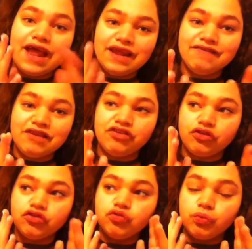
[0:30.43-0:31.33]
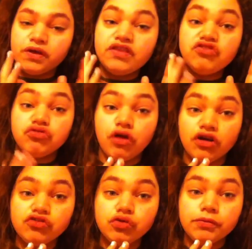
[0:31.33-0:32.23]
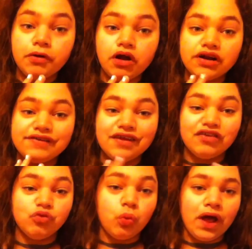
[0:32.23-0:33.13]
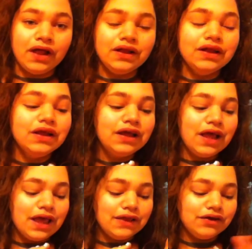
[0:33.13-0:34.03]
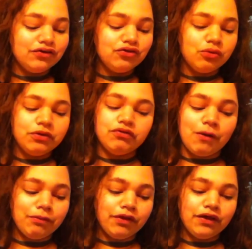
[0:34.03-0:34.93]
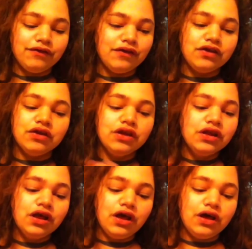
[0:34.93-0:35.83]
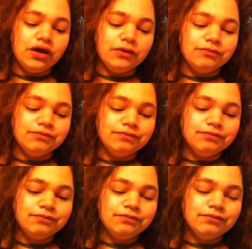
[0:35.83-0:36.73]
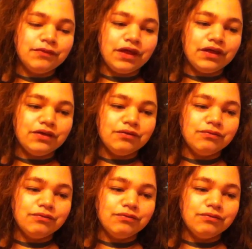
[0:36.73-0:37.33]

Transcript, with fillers: any of these looks with drugstore products as well. And there are so many replicas, and um, like,